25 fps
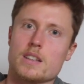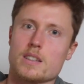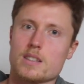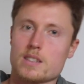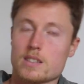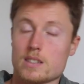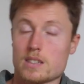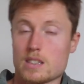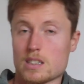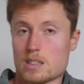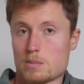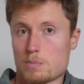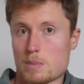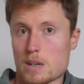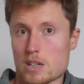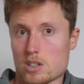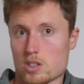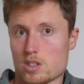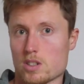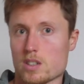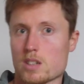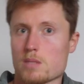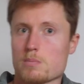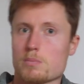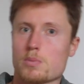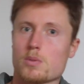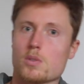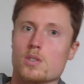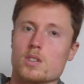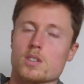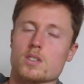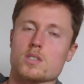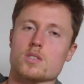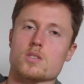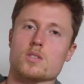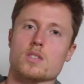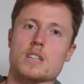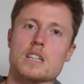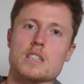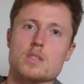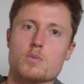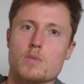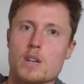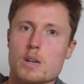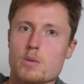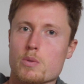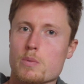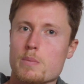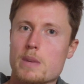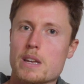This is especially important. So that's
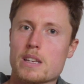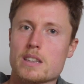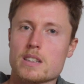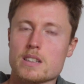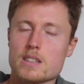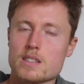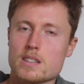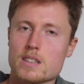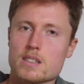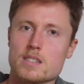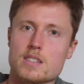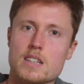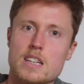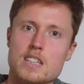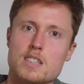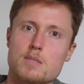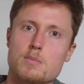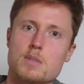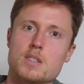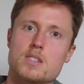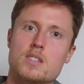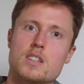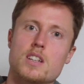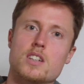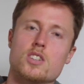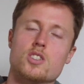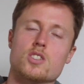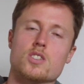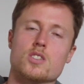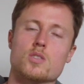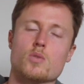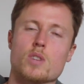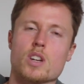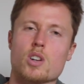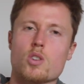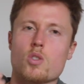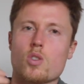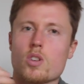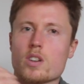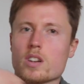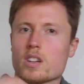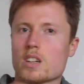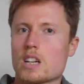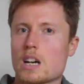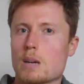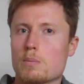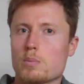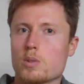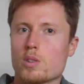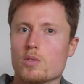why we make these assessment sessions, record a
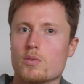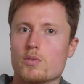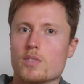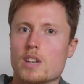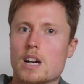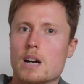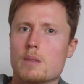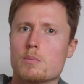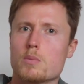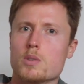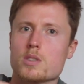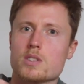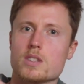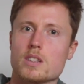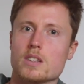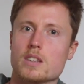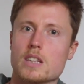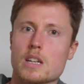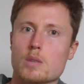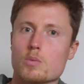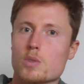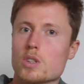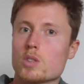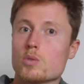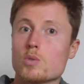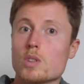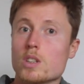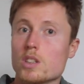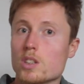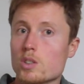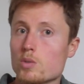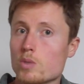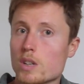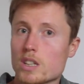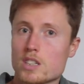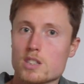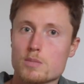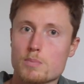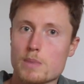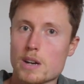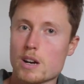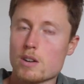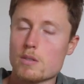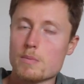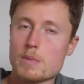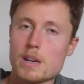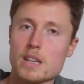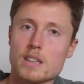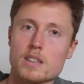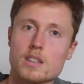couple of numbers, and then we do a new
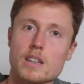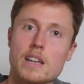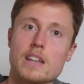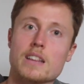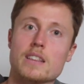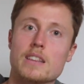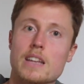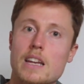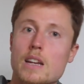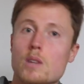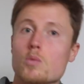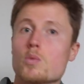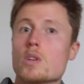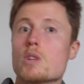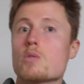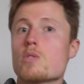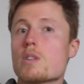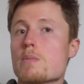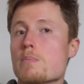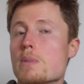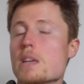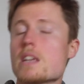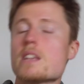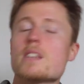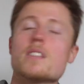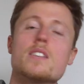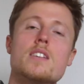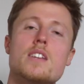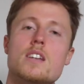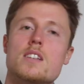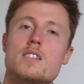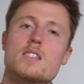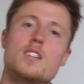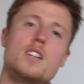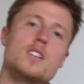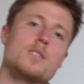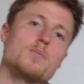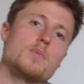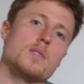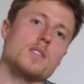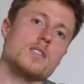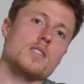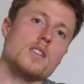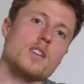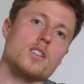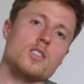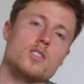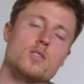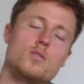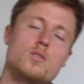experiment, and then we repeat the assessment
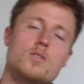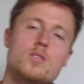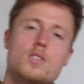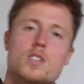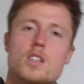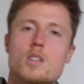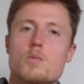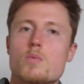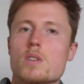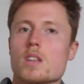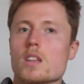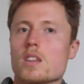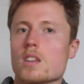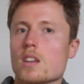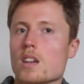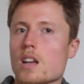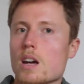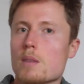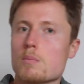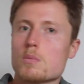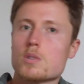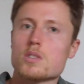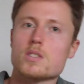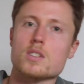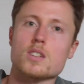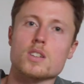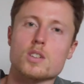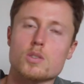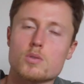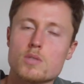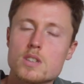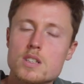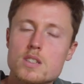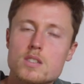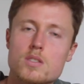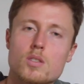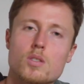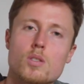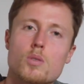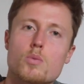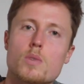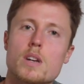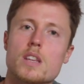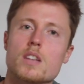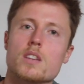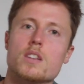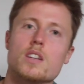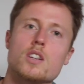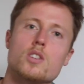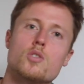session to see whether the numbers increased or
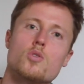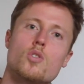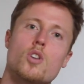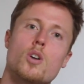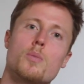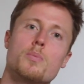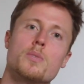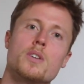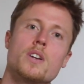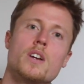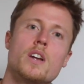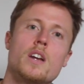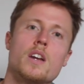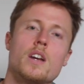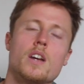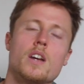whether they dropped,